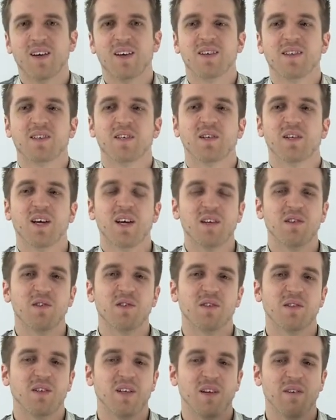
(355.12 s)
So they're
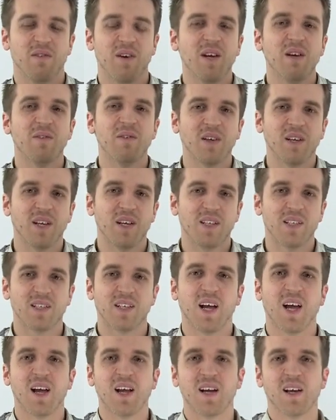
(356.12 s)
just, if anything, they're
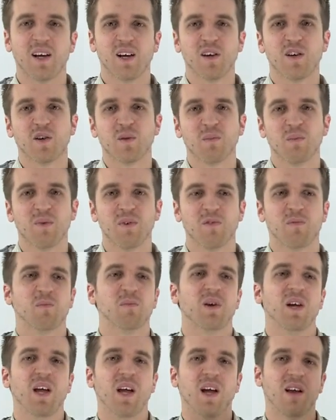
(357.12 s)
scaling it up with
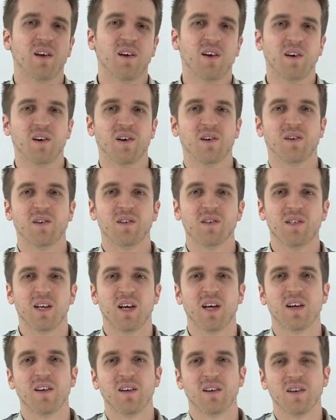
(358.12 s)
PLR
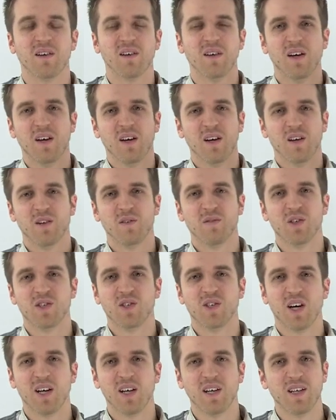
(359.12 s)
content and other
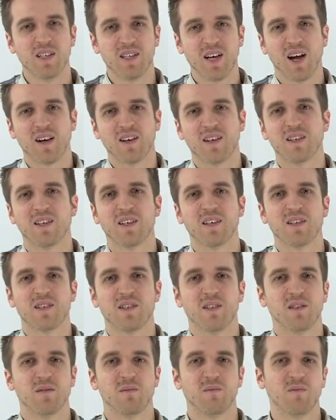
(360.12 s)
shady tactics
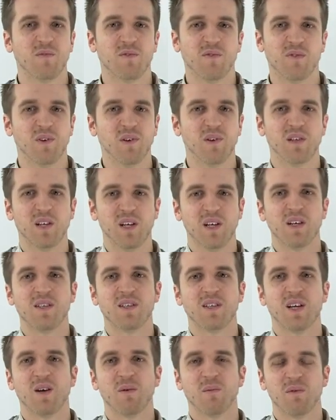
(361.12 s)
to flood the
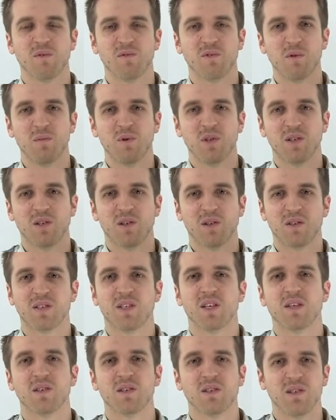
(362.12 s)
internet with rubbish
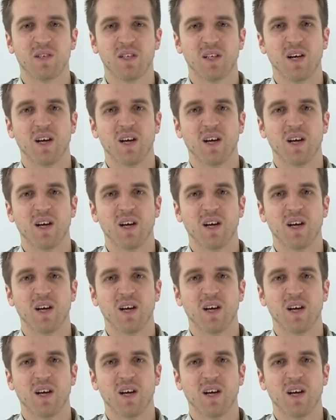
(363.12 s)
content just to